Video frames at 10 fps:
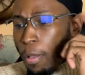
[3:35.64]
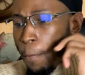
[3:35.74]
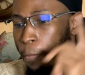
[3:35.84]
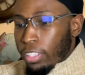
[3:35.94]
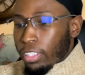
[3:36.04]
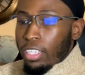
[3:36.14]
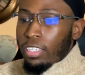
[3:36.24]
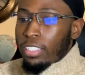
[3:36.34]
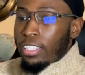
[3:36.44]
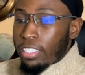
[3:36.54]
But
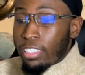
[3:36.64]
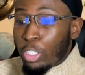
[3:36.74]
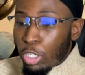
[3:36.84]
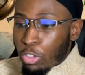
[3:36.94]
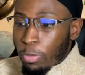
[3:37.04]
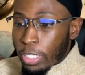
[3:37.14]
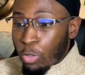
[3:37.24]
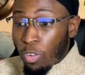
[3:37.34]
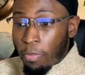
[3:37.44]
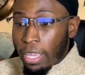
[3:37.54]
this is a
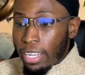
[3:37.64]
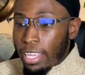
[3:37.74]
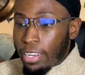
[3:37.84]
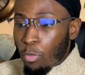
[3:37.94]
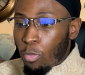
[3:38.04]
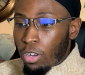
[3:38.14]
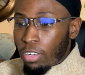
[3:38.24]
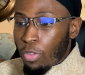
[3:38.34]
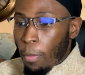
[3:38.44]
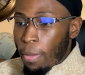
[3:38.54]
transformation we've made in one
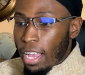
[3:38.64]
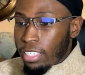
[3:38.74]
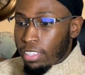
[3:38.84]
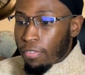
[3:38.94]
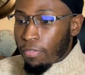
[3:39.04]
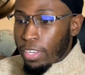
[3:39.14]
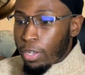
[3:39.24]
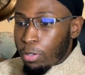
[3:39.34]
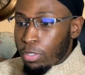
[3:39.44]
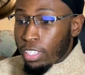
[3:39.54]
of the past
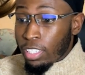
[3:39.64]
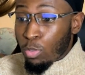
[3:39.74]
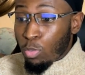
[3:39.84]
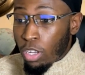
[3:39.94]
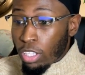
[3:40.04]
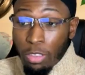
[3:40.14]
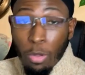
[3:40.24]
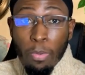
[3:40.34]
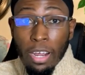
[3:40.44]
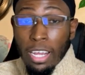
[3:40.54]
videos. This is what the
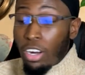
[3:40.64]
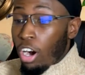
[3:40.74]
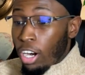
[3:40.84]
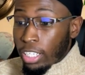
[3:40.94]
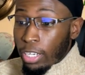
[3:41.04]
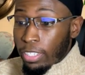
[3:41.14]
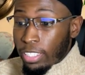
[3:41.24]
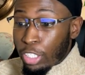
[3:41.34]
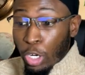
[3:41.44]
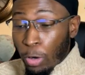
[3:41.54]
brand Arc'teryx
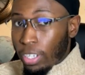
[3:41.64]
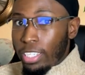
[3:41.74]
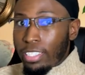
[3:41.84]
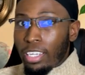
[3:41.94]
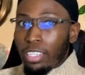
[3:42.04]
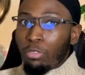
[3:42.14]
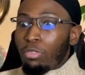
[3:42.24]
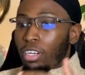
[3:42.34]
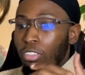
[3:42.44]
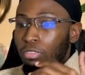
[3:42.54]
is currently sending to
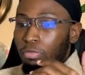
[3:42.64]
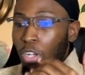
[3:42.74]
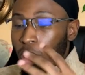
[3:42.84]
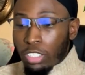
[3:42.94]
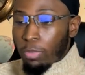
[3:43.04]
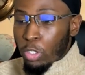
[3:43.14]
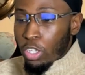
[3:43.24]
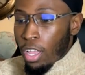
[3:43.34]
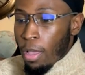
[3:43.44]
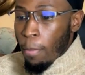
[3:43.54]
their customers,
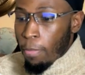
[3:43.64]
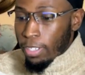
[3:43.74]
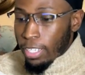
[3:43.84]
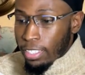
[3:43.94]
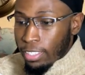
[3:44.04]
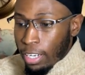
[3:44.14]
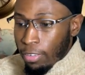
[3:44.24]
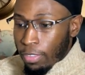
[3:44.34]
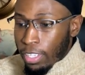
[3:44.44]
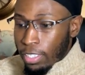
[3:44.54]
but instead
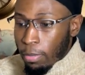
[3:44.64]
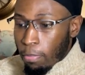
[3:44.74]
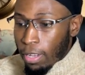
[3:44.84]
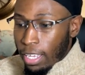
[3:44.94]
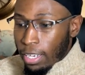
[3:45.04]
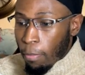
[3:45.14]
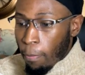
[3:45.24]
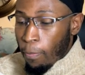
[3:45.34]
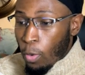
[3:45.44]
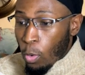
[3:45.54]
of this
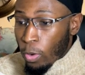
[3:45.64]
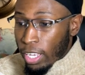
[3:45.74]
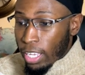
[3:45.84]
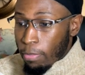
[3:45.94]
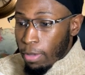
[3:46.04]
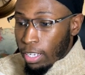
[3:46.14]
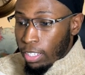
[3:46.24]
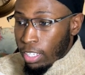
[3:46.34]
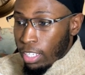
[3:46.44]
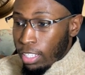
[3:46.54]
bland, boring
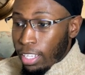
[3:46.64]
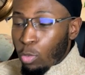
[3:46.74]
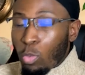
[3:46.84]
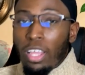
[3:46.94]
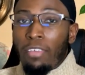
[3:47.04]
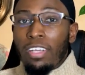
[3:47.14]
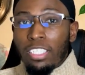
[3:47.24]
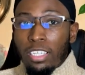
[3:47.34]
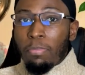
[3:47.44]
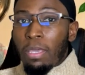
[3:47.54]
email that will
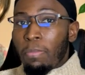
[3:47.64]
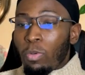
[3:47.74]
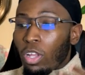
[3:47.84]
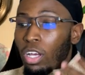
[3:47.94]
eventually make people